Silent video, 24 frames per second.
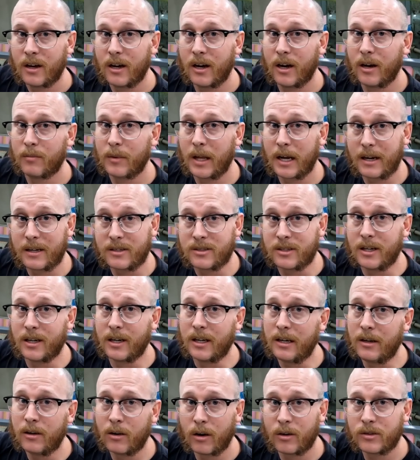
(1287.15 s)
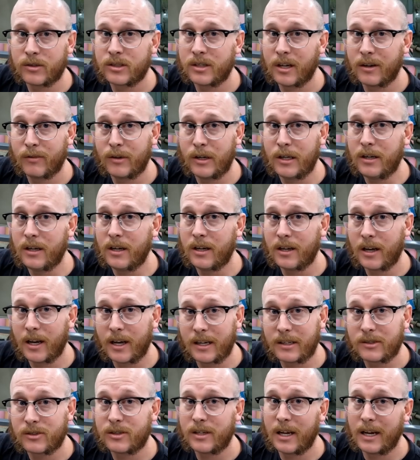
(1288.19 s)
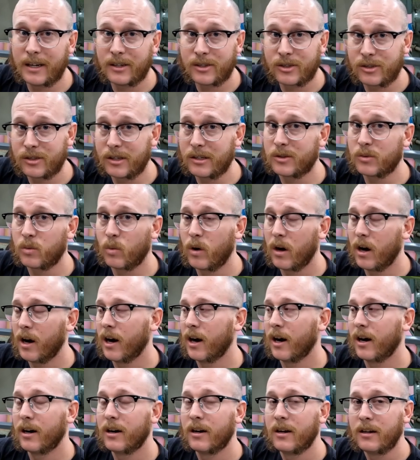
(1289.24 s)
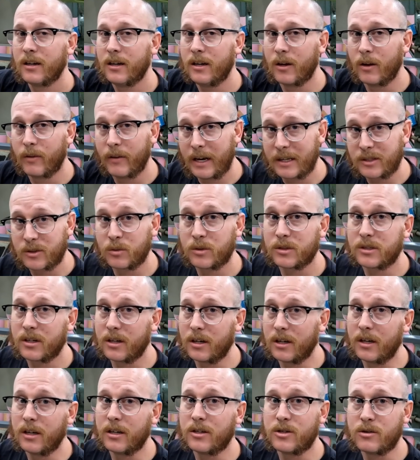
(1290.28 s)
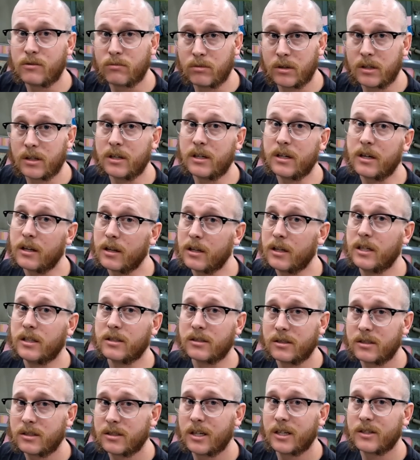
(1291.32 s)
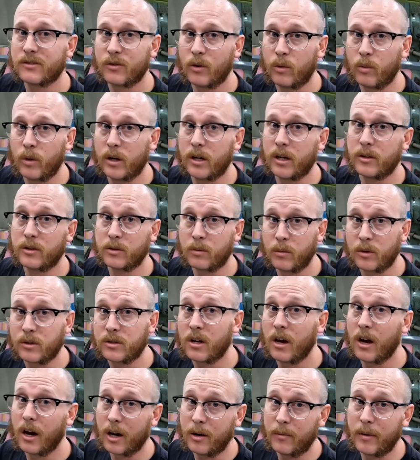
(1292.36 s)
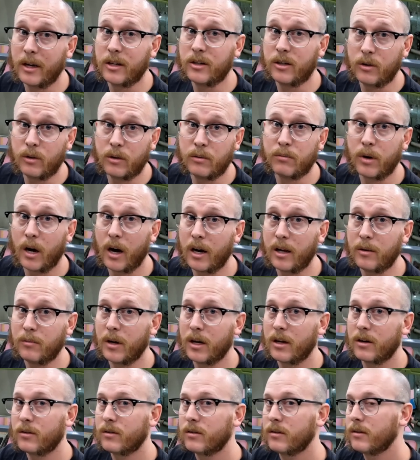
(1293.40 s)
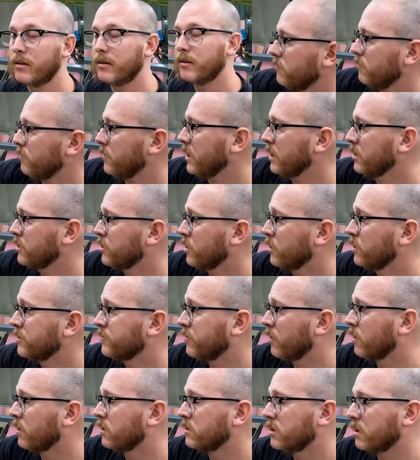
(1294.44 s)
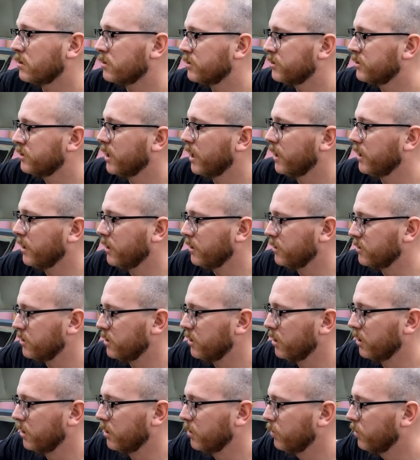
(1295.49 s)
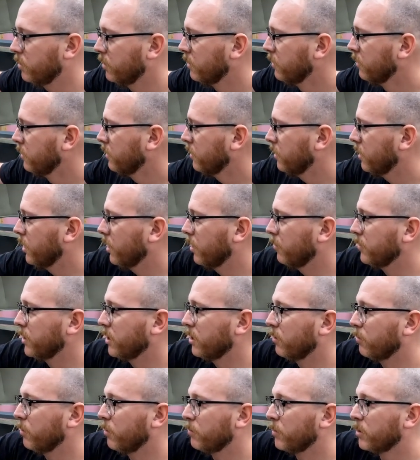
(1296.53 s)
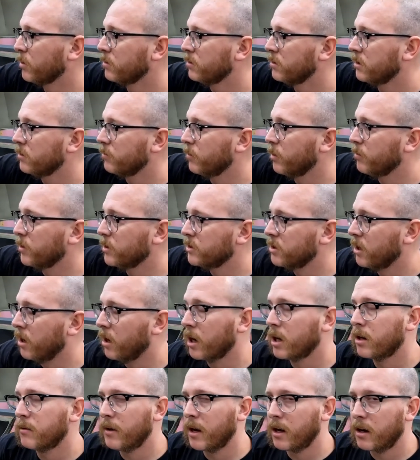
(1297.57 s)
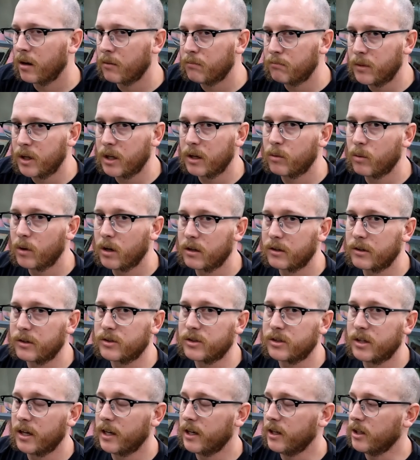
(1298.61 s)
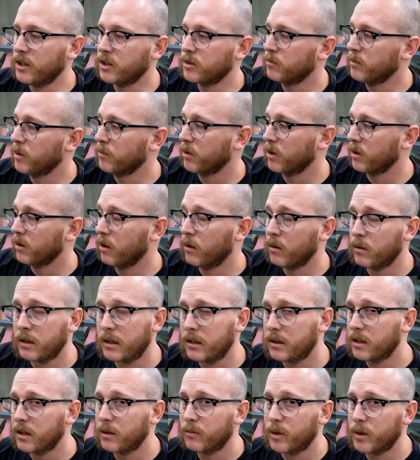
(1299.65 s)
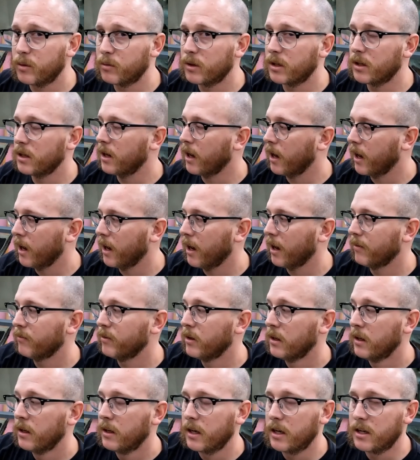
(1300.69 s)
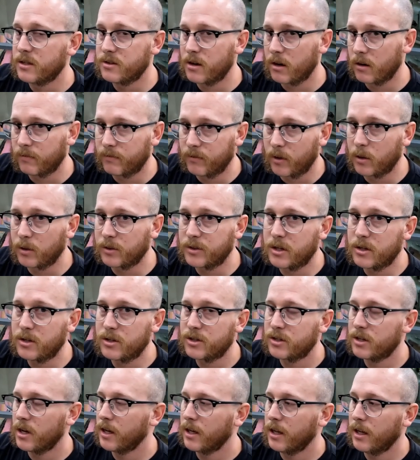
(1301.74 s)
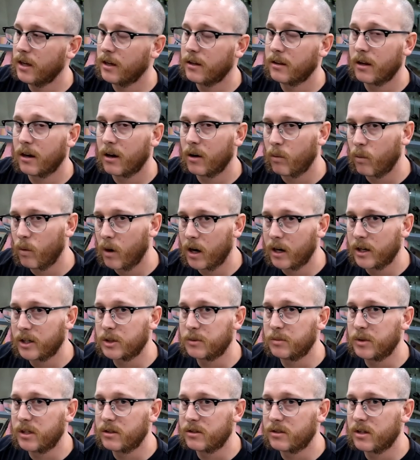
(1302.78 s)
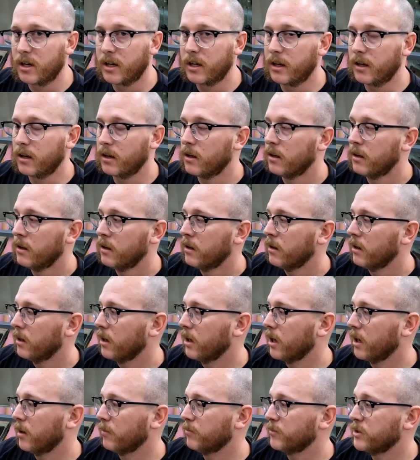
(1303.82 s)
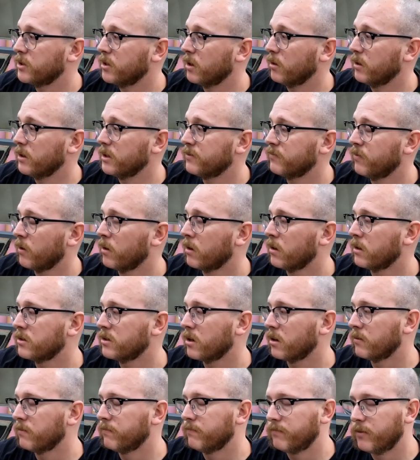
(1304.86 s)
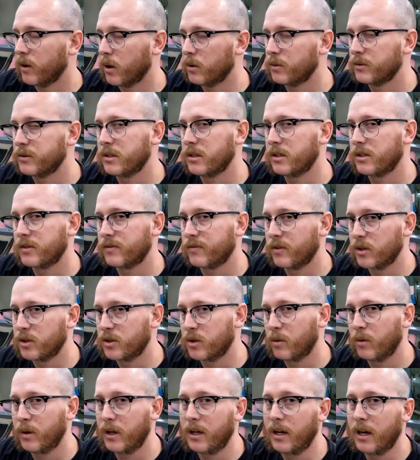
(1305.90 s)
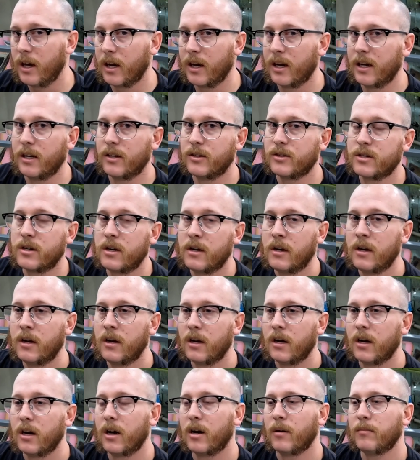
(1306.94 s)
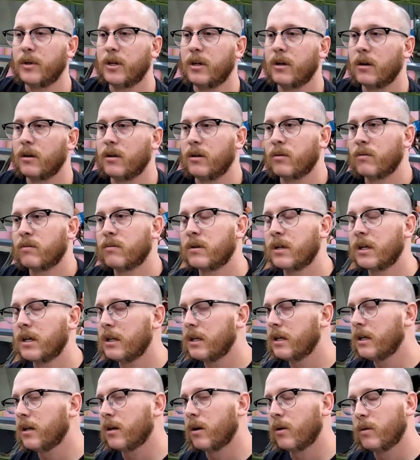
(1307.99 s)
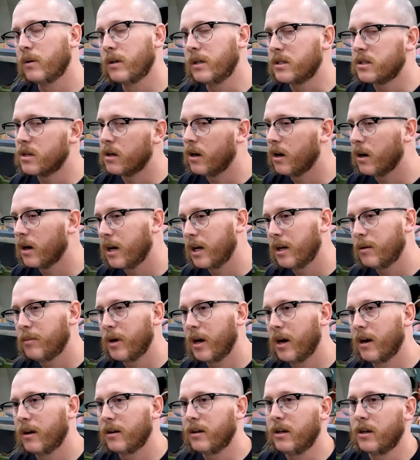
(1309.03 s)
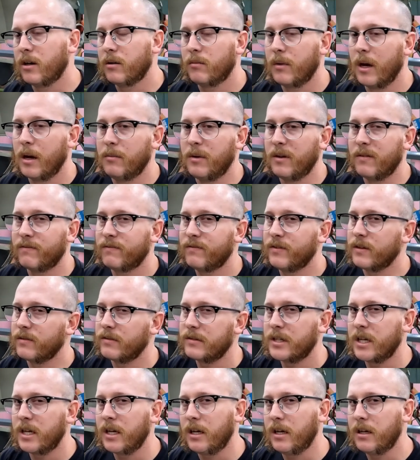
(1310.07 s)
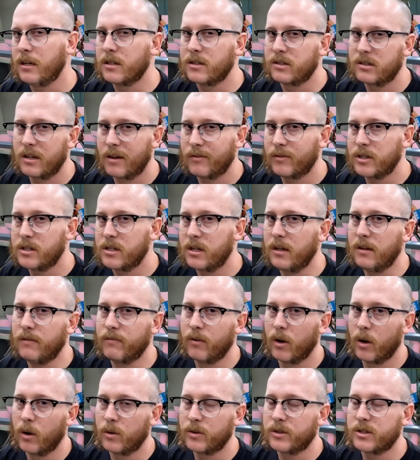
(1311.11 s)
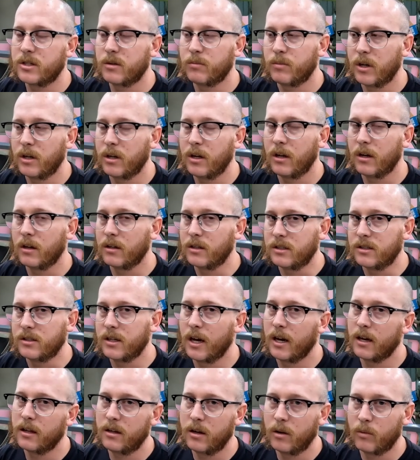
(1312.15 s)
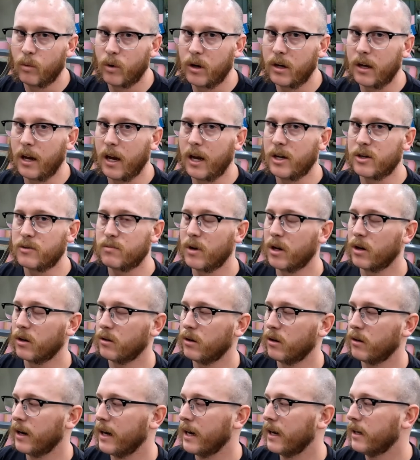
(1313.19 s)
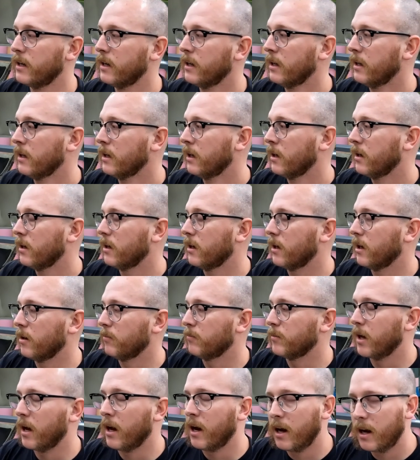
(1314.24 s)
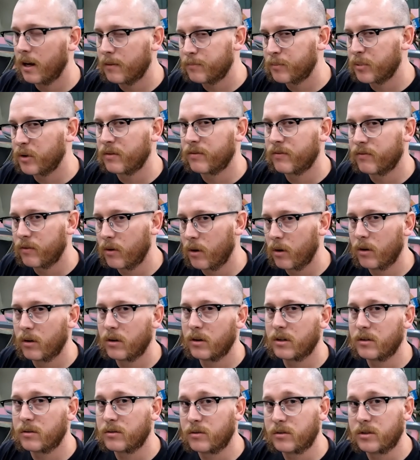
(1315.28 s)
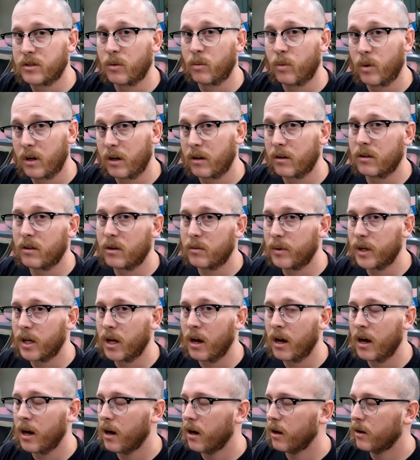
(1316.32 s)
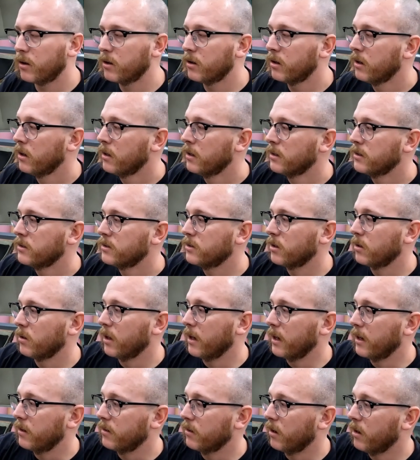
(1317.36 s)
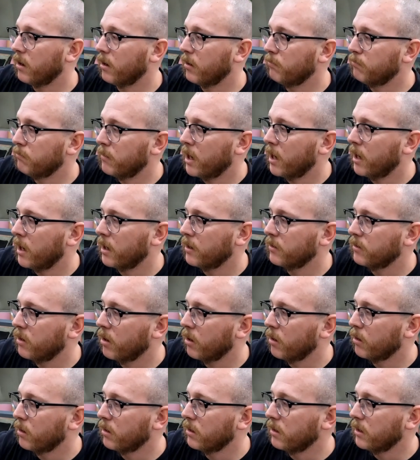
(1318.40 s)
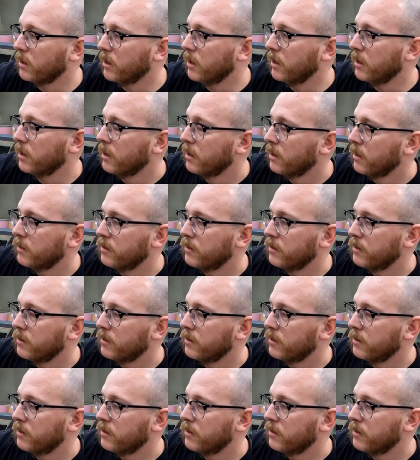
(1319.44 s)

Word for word: um, like I said, ER70S-6 wire, you know, that's what's going to get you really clean, successful welds when we're talking about doing body metal. So as far as our settings go, um, you know, when we're when we're talking about our MIG welder settings, remember the only thing we really have is our voltage setting and then our wire speed setting. Um, so as far as our voltage for 20 gauge, um, you know, you're really only talking about, you know, maybe 15 to 17 volts, depending exactly on what gauge metal you're at. Um, I prefer to, to weld a little bit hotter. So like on mine currently,